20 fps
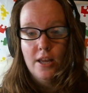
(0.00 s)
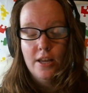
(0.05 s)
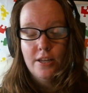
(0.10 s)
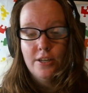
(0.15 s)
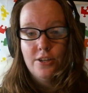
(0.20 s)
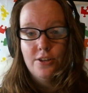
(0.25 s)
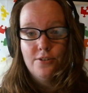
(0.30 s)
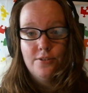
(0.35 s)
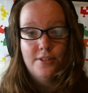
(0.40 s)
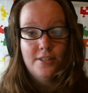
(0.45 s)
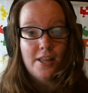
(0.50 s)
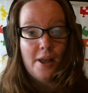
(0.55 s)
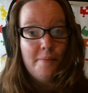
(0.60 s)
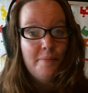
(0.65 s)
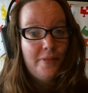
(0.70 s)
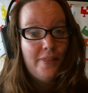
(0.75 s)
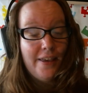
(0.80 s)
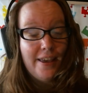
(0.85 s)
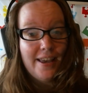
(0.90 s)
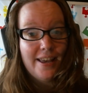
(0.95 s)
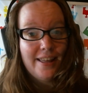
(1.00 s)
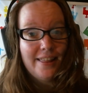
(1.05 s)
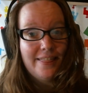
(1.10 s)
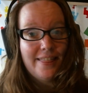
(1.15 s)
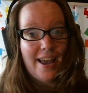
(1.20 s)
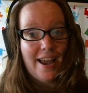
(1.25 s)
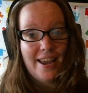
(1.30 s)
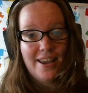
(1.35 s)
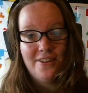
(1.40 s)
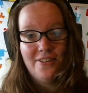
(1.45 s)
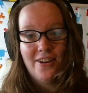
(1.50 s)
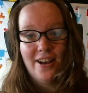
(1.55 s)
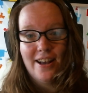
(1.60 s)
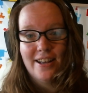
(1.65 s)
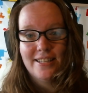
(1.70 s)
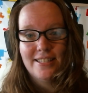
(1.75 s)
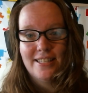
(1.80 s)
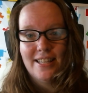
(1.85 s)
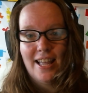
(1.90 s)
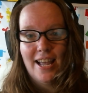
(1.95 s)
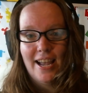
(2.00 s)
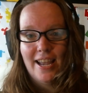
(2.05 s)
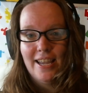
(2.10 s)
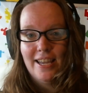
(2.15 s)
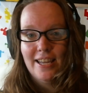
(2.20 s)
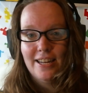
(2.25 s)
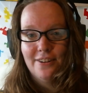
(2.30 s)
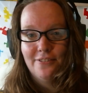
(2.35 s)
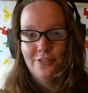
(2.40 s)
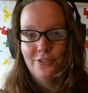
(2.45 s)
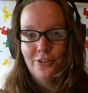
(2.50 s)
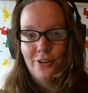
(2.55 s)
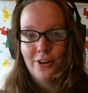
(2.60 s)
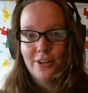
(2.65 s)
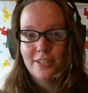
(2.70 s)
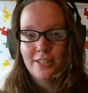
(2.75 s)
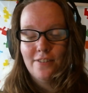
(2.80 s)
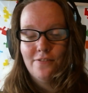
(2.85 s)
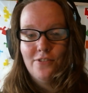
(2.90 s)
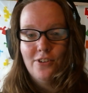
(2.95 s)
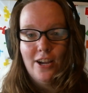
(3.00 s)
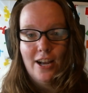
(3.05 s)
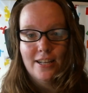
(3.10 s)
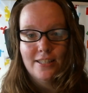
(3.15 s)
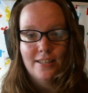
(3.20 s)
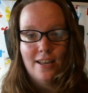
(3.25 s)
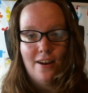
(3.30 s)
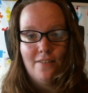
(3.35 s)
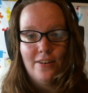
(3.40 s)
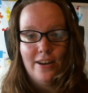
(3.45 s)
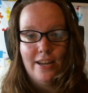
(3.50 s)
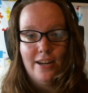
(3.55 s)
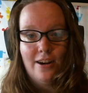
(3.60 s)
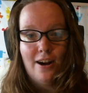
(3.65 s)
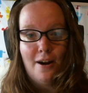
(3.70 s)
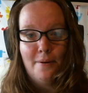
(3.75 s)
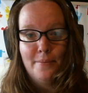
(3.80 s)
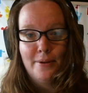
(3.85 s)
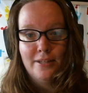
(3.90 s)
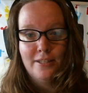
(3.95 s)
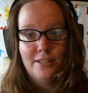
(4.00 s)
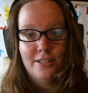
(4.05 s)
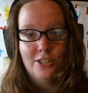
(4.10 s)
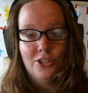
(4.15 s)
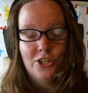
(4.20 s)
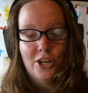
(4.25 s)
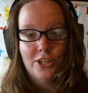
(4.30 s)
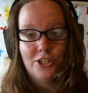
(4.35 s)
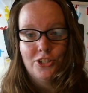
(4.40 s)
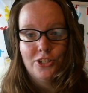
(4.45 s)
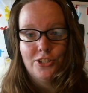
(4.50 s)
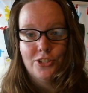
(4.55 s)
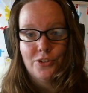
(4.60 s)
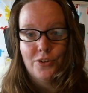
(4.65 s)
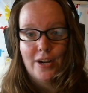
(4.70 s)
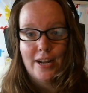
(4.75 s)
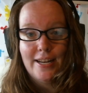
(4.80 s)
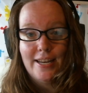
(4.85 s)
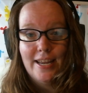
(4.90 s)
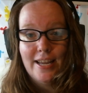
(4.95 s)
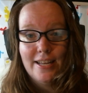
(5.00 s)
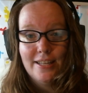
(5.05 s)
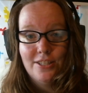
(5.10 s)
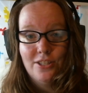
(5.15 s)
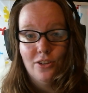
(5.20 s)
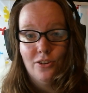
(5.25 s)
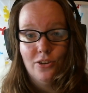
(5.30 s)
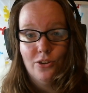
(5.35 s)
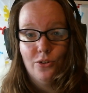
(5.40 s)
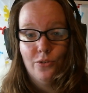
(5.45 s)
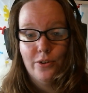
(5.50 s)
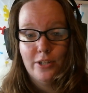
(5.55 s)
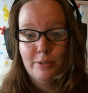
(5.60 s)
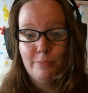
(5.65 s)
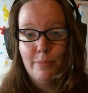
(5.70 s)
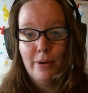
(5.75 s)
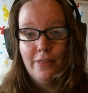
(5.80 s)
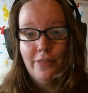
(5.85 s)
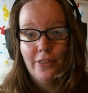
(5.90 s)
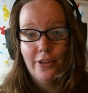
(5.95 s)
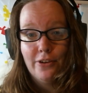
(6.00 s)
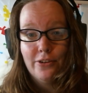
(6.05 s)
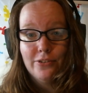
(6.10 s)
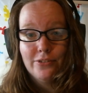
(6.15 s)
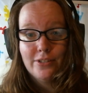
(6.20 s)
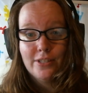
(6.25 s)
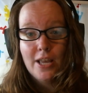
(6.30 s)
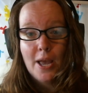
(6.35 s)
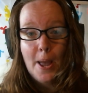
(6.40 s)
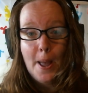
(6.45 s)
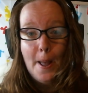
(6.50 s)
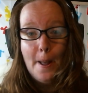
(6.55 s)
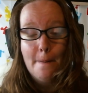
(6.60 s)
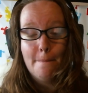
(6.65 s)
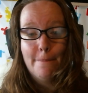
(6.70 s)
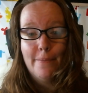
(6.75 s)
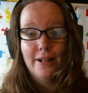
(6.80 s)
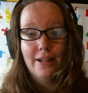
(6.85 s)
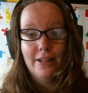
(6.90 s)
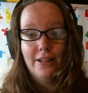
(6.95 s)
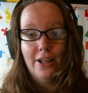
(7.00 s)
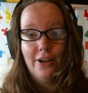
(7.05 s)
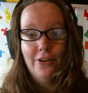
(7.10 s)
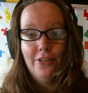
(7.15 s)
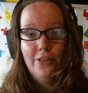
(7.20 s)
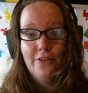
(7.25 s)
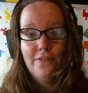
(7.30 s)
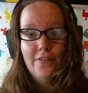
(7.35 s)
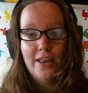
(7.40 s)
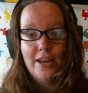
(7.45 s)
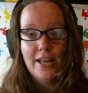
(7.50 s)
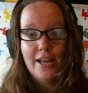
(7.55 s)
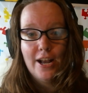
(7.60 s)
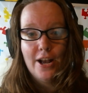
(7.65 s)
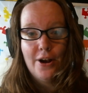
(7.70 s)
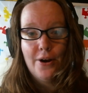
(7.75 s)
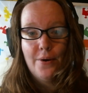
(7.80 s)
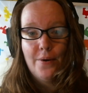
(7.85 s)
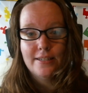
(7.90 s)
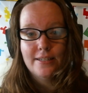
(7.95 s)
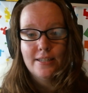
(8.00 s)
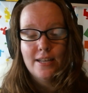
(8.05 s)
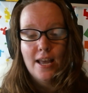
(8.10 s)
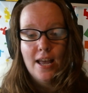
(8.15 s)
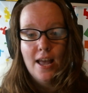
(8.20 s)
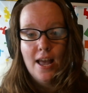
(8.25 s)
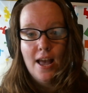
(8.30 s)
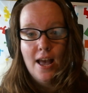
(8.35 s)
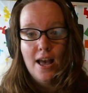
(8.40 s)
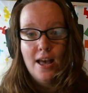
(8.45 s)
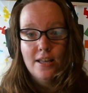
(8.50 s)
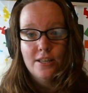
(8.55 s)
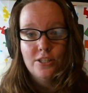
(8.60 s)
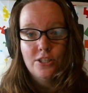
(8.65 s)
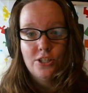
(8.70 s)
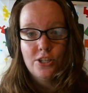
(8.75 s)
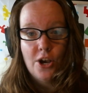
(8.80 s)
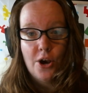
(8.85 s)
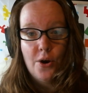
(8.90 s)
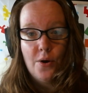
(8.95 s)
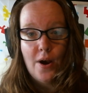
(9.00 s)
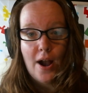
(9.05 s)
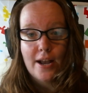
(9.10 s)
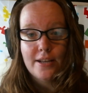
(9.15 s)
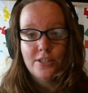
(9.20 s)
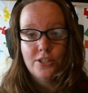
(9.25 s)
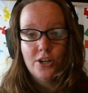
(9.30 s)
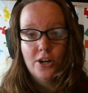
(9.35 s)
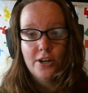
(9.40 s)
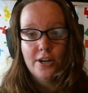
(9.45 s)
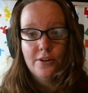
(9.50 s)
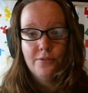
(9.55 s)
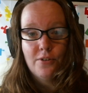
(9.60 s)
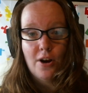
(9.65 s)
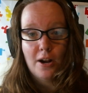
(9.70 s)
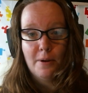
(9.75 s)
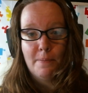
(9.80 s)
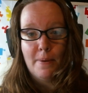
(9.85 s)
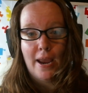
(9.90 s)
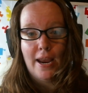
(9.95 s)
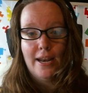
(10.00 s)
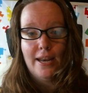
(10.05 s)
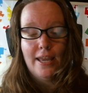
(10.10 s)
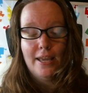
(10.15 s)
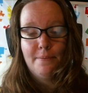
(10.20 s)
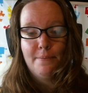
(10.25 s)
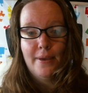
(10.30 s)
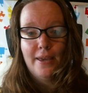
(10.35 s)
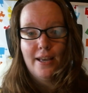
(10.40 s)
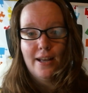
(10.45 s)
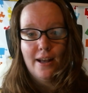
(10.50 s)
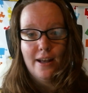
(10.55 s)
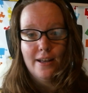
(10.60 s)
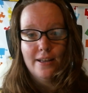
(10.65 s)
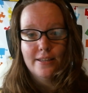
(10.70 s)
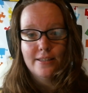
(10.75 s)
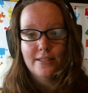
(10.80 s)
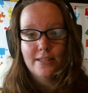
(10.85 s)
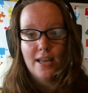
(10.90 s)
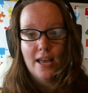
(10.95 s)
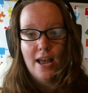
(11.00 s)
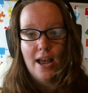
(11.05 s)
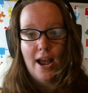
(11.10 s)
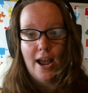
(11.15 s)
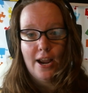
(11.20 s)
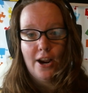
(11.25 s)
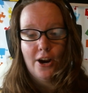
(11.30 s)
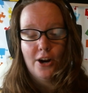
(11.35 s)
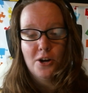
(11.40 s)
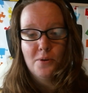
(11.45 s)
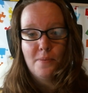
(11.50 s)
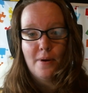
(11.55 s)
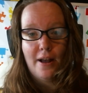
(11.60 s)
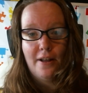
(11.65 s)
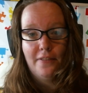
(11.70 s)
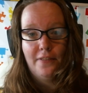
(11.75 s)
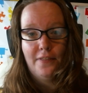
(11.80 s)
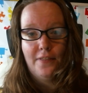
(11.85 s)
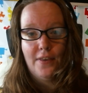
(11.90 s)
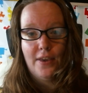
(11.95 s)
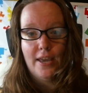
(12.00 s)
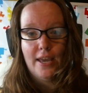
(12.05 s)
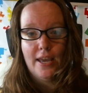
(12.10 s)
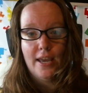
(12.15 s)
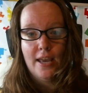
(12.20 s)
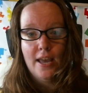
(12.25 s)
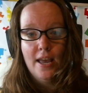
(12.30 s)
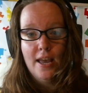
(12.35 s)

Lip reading: do something that you guys like. And of course, if you guys have any comments, suggestions, or ideas, you can always put those below the video. So I started rock painting because I heard about the